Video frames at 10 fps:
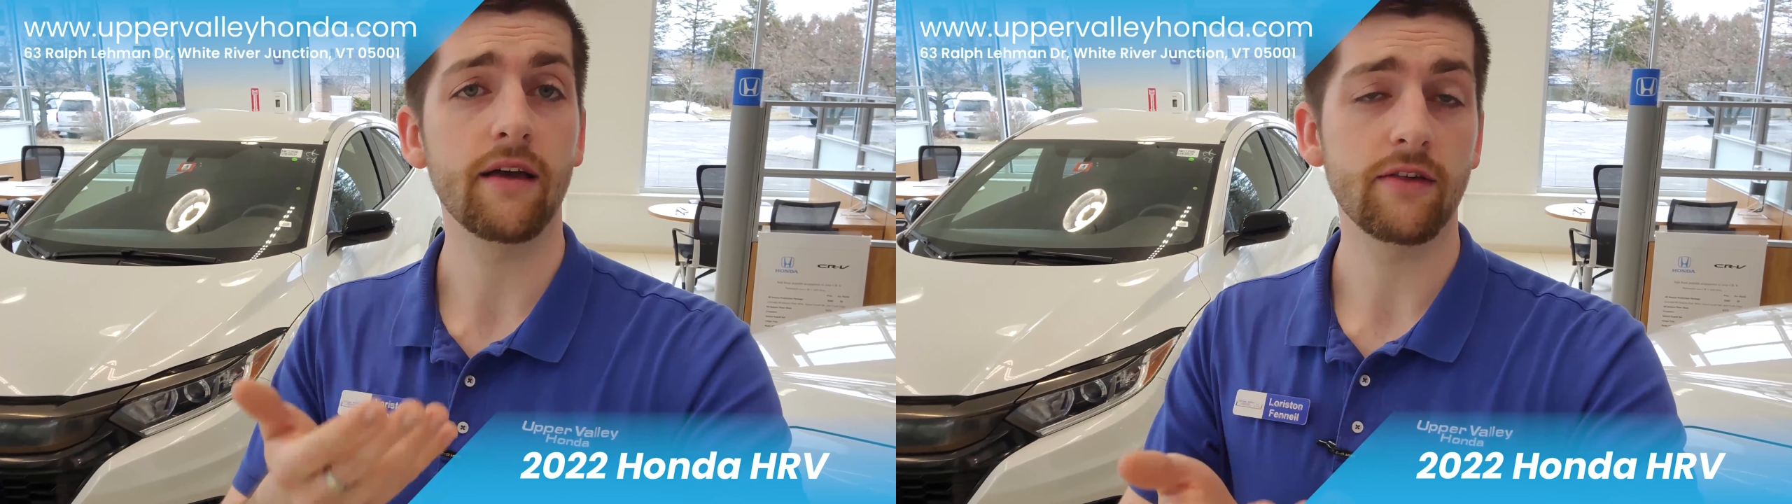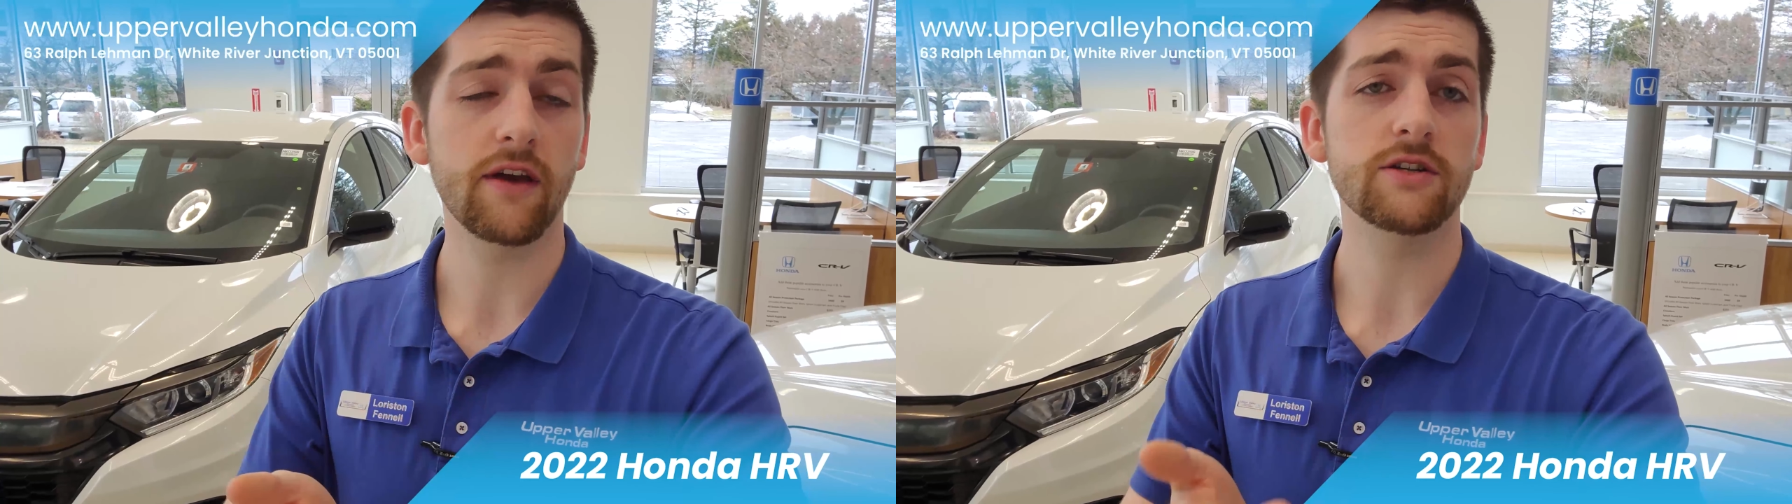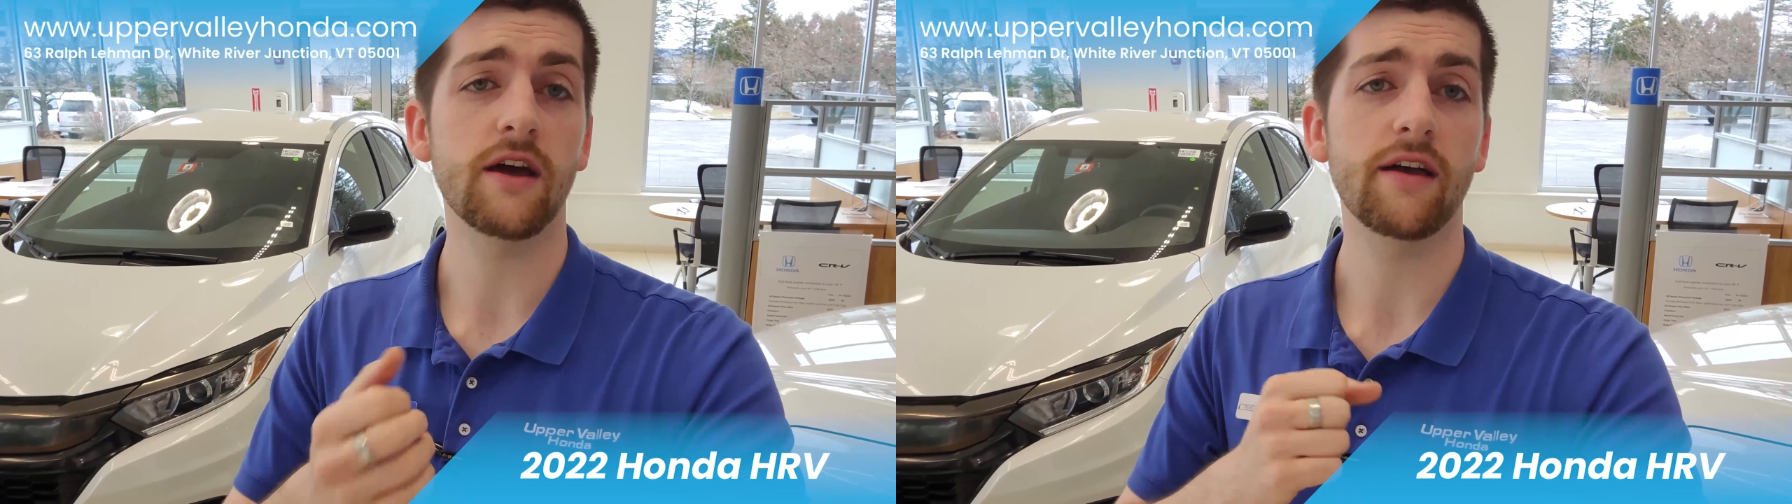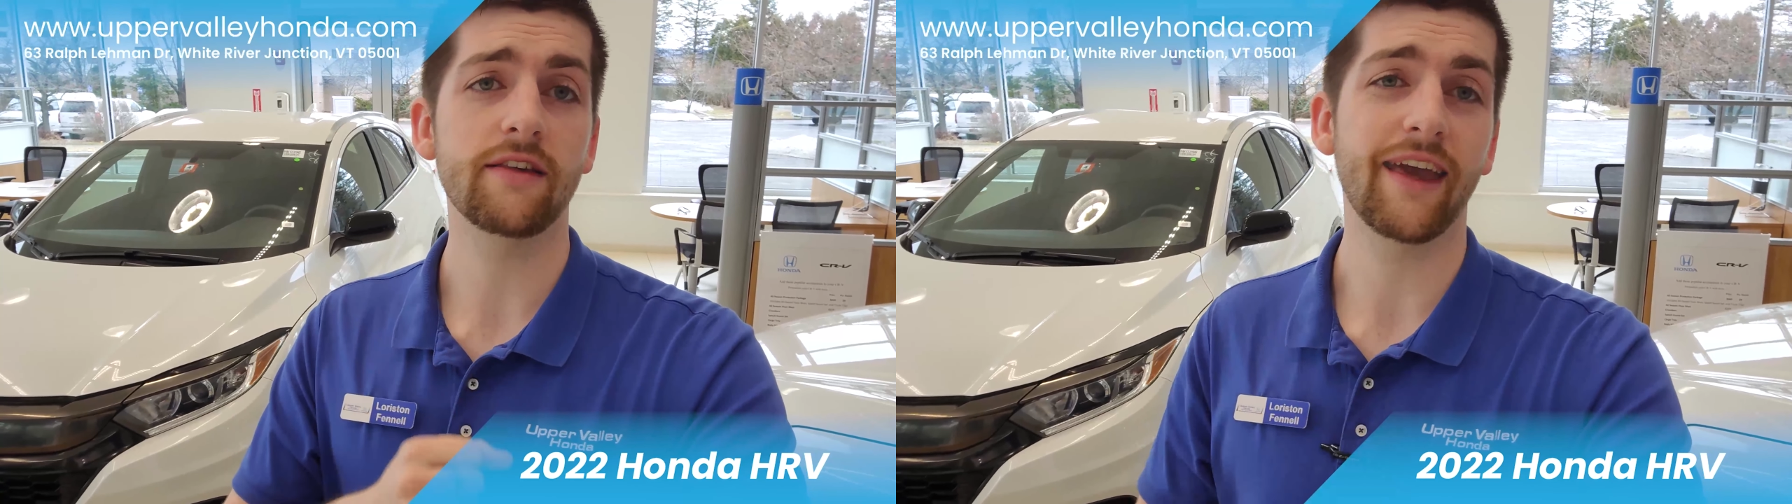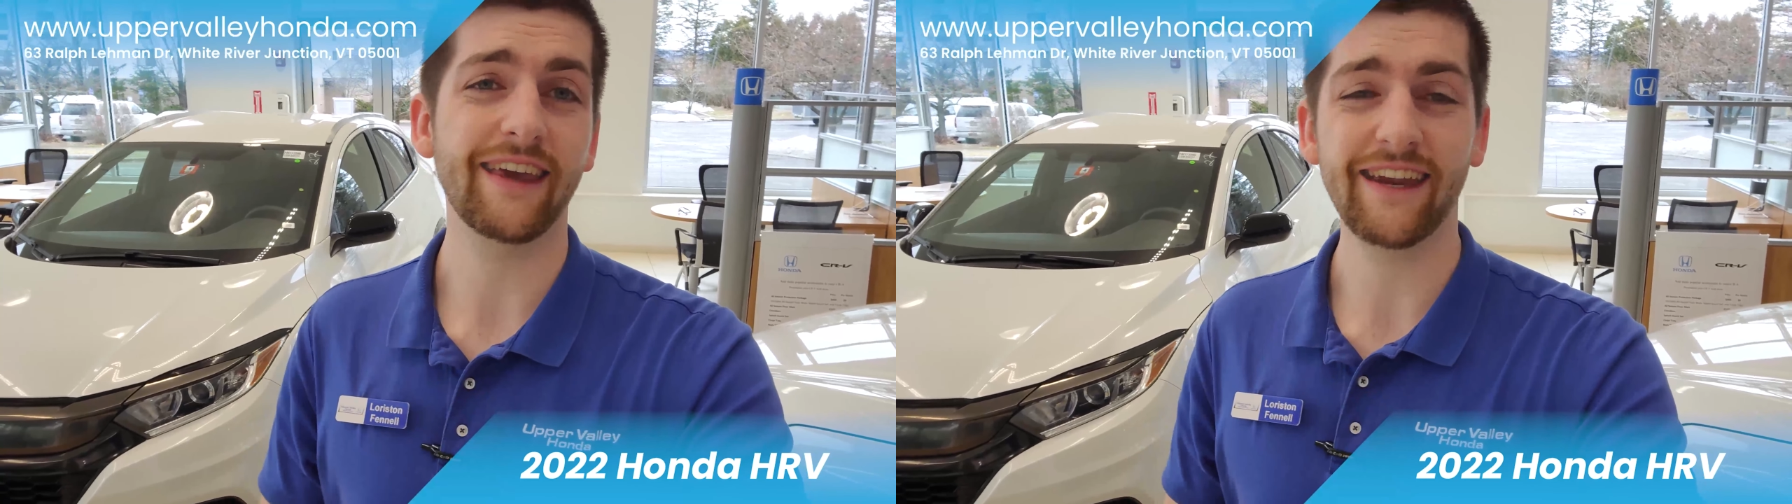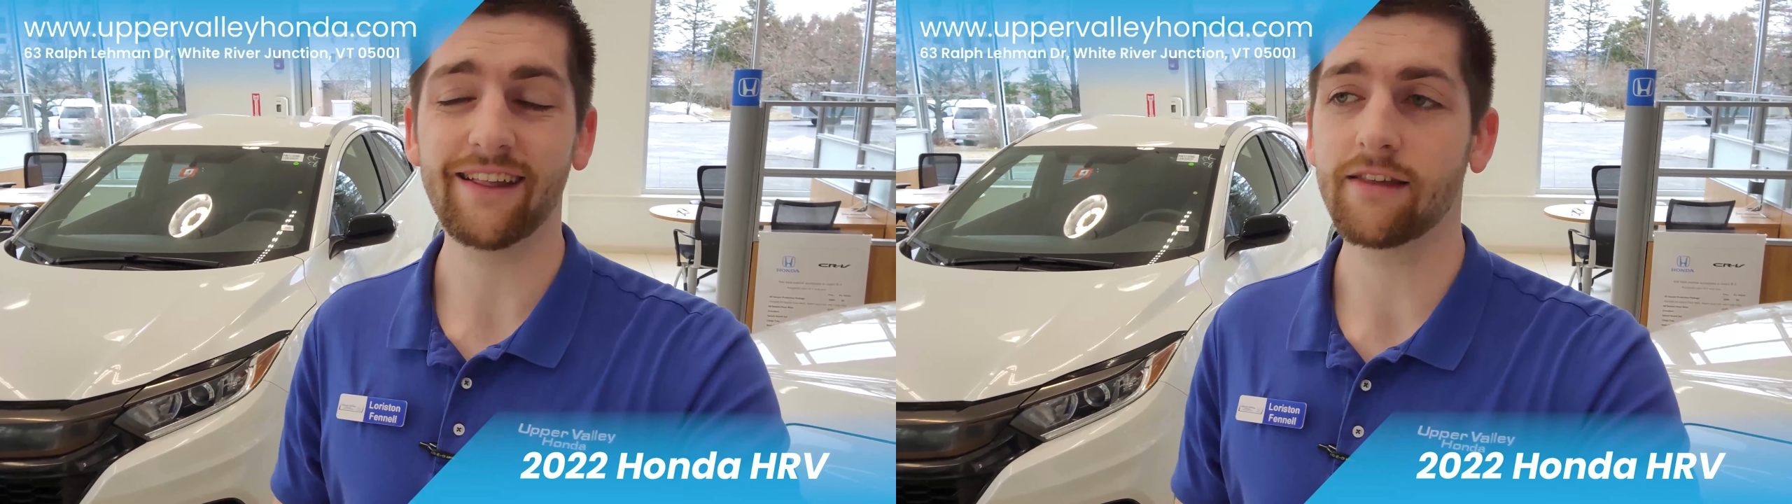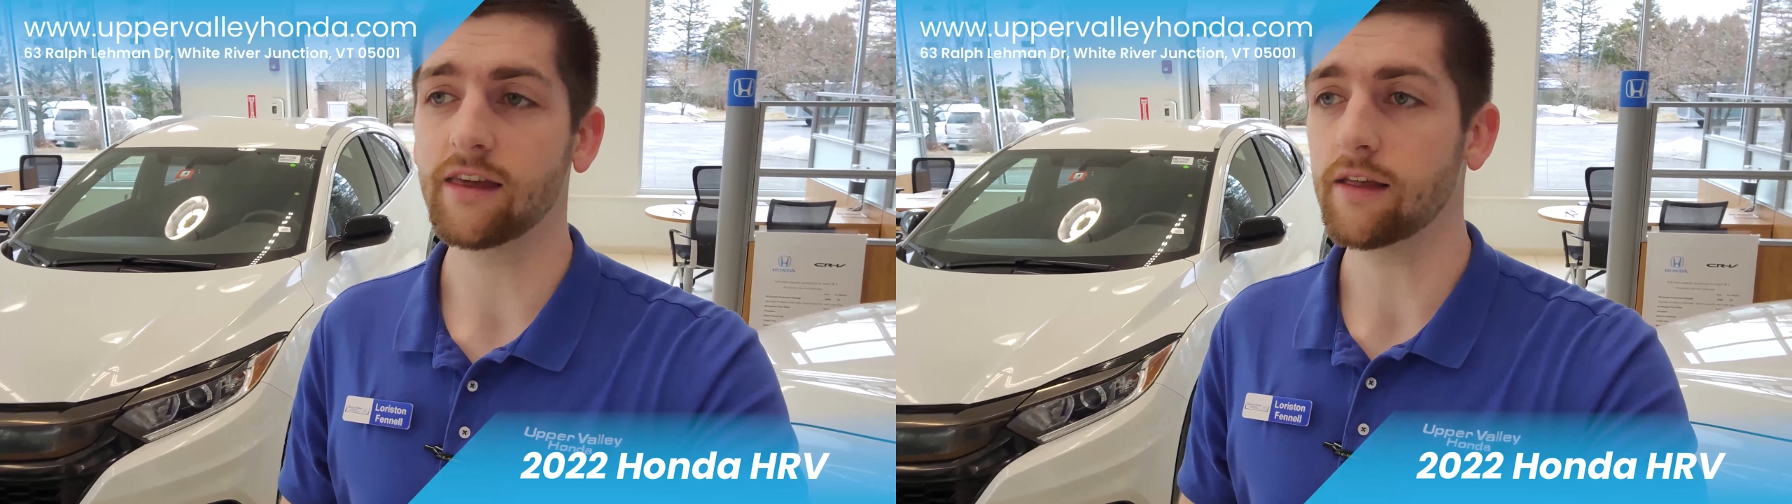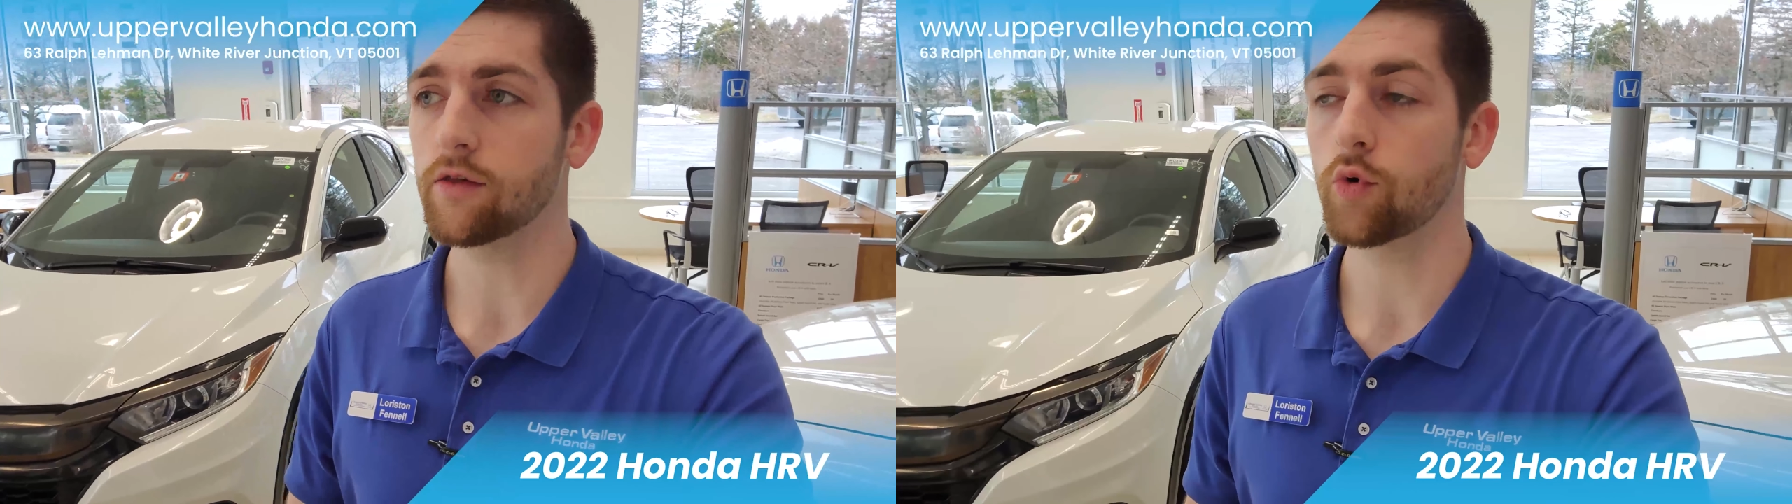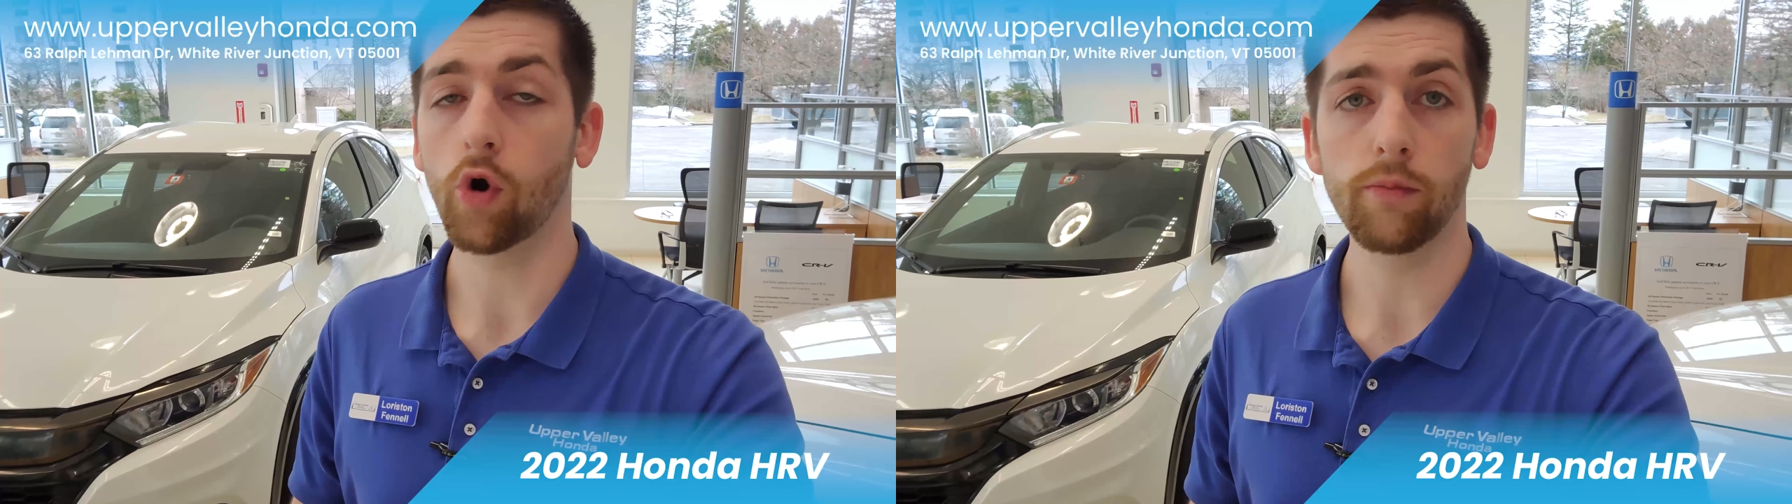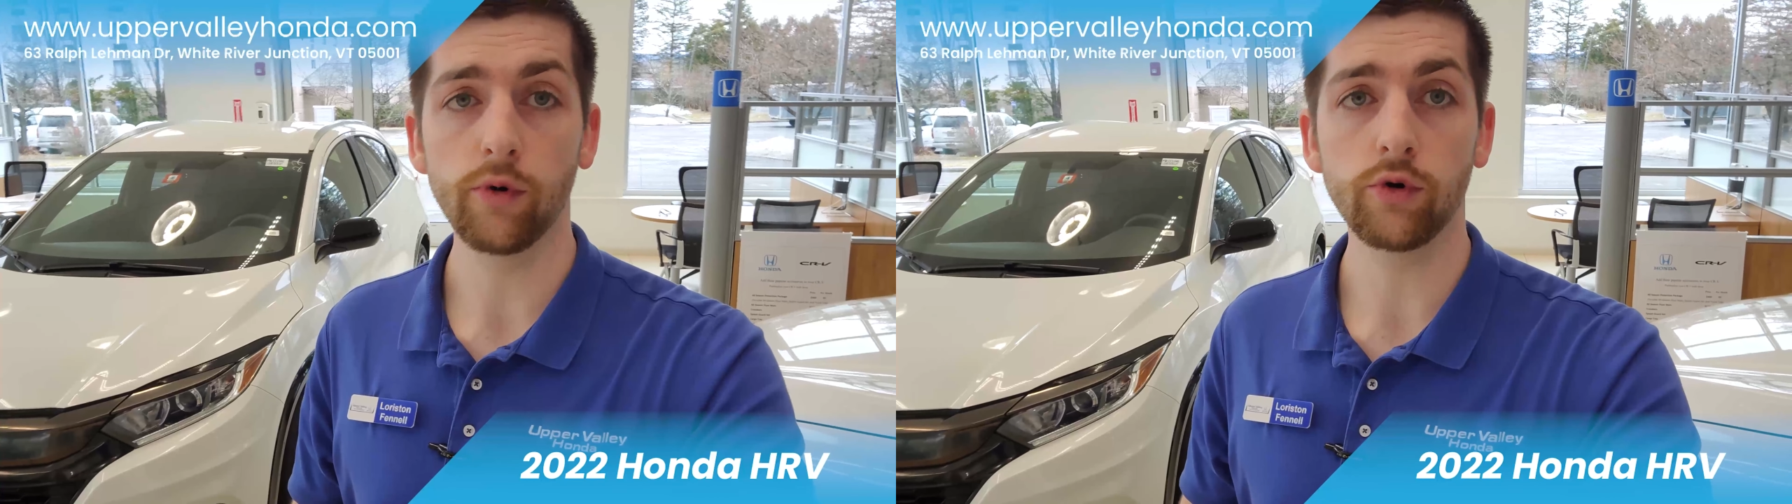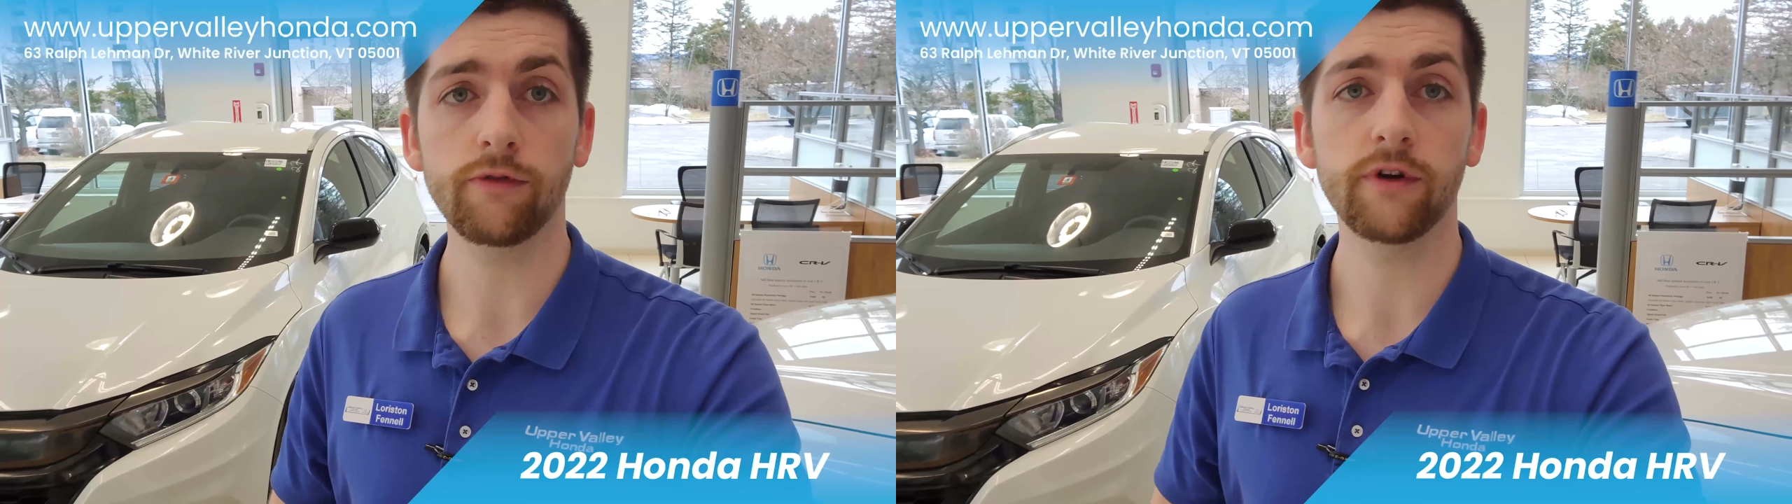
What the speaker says: such as heated seats or a moonroof,